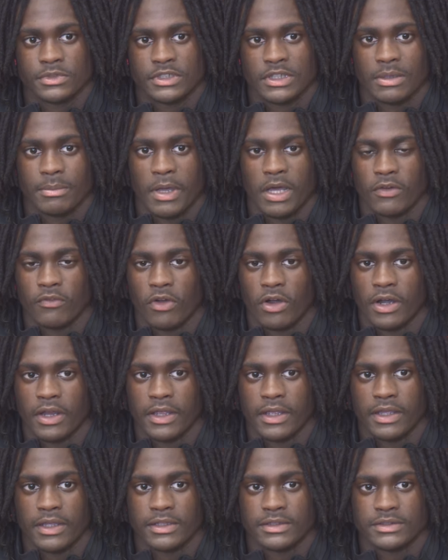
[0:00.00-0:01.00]
slip out of our
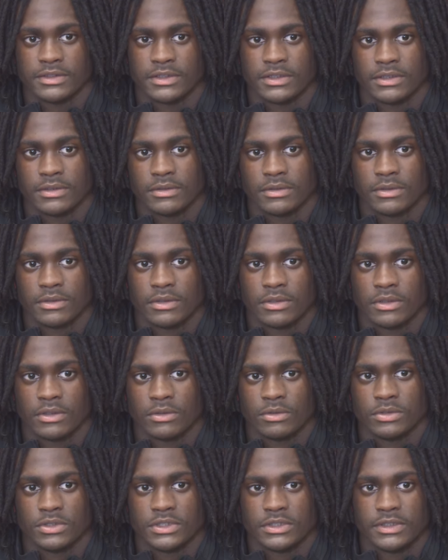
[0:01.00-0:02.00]
hands, and
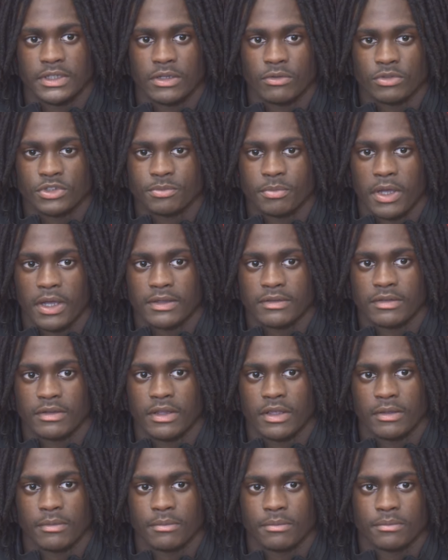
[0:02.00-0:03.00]
we just didn't respond
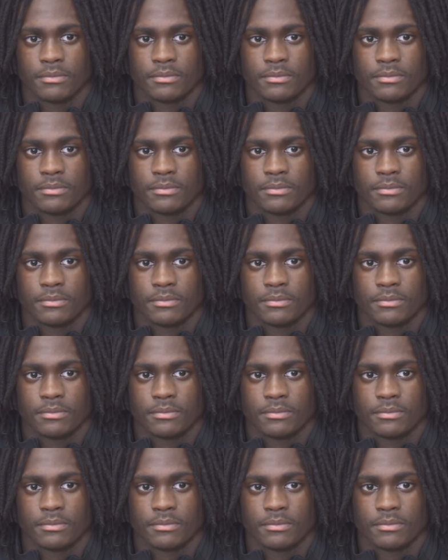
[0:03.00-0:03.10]
today.